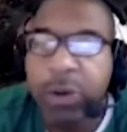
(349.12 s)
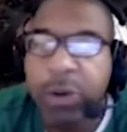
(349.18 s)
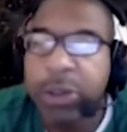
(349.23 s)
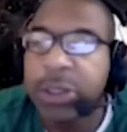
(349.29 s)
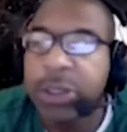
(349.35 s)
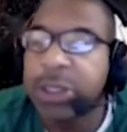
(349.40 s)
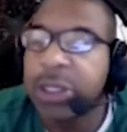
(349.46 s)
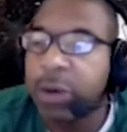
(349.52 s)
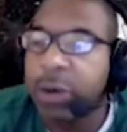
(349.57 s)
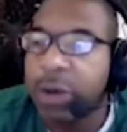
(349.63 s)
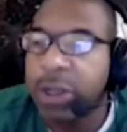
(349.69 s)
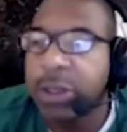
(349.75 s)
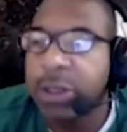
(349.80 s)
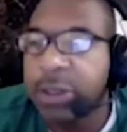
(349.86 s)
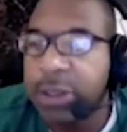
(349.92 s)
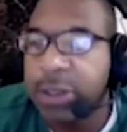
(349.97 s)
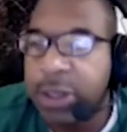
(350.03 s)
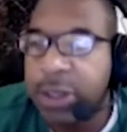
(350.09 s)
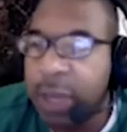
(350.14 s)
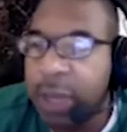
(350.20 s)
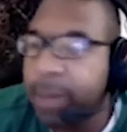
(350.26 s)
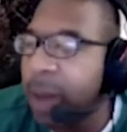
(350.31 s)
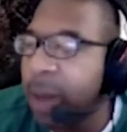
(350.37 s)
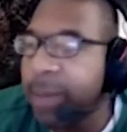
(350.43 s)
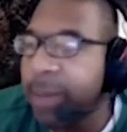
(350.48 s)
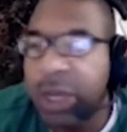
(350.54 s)
who are serious
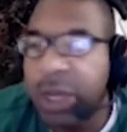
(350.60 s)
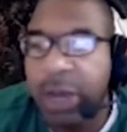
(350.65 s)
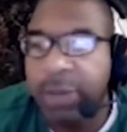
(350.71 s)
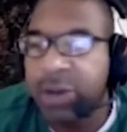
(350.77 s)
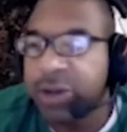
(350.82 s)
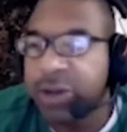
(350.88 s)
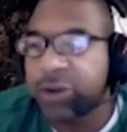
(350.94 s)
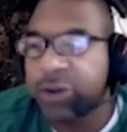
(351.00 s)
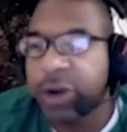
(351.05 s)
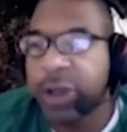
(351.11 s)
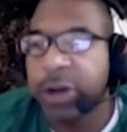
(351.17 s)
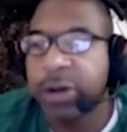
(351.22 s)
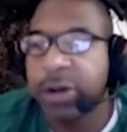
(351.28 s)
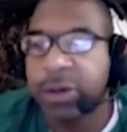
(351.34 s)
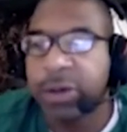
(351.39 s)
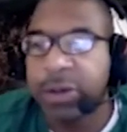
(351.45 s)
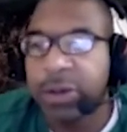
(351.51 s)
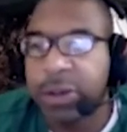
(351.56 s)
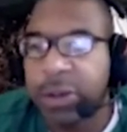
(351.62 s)
about becoming traders.